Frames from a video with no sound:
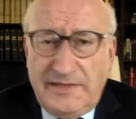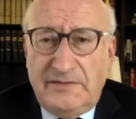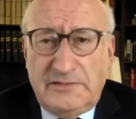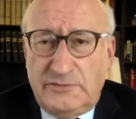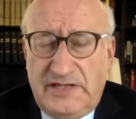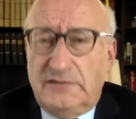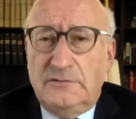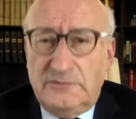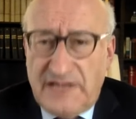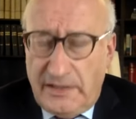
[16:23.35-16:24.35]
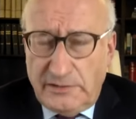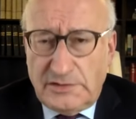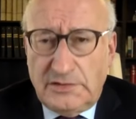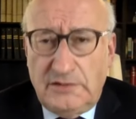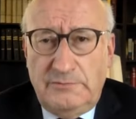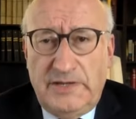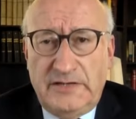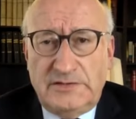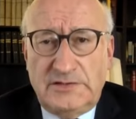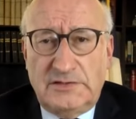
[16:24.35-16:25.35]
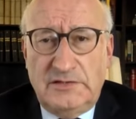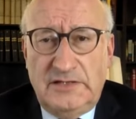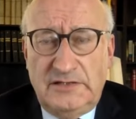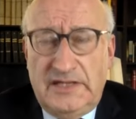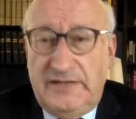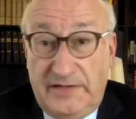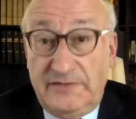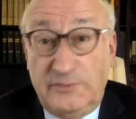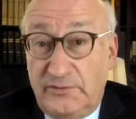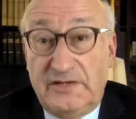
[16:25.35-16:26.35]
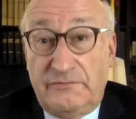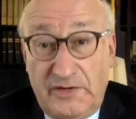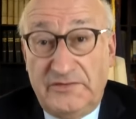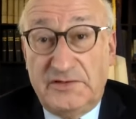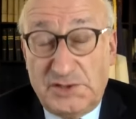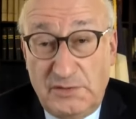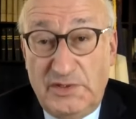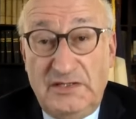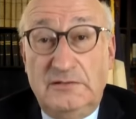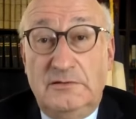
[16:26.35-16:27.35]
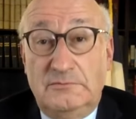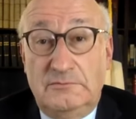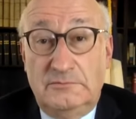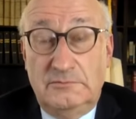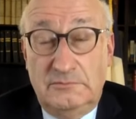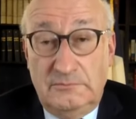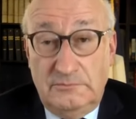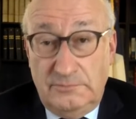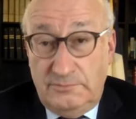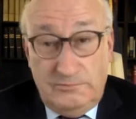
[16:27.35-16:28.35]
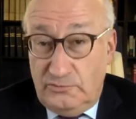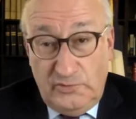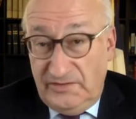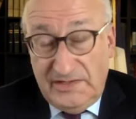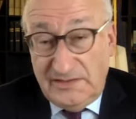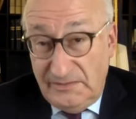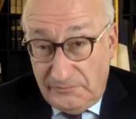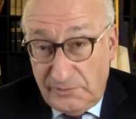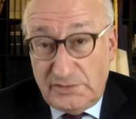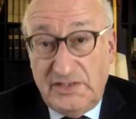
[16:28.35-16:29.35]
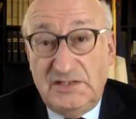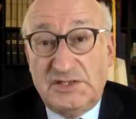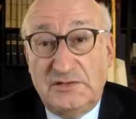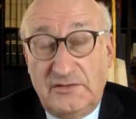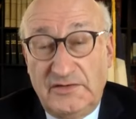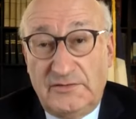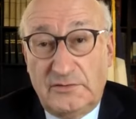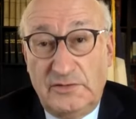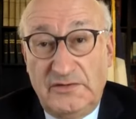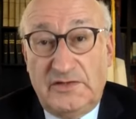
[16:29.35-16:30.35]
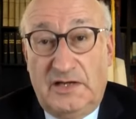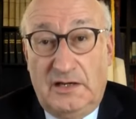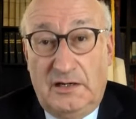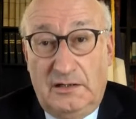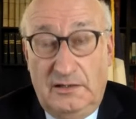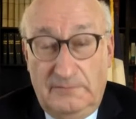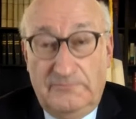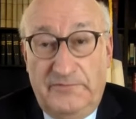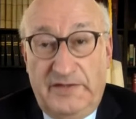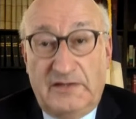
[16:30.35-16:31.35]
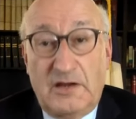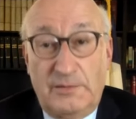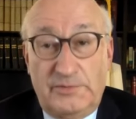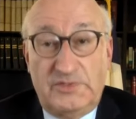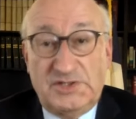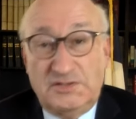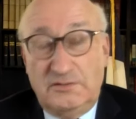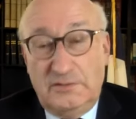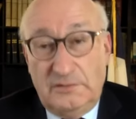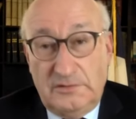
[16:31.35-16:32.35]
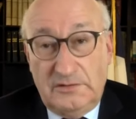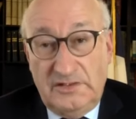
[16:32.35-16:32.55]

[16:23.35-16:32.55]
think that we had no doubt about, and as you said, France and Germany, with their different traditions, histories, are their cooperation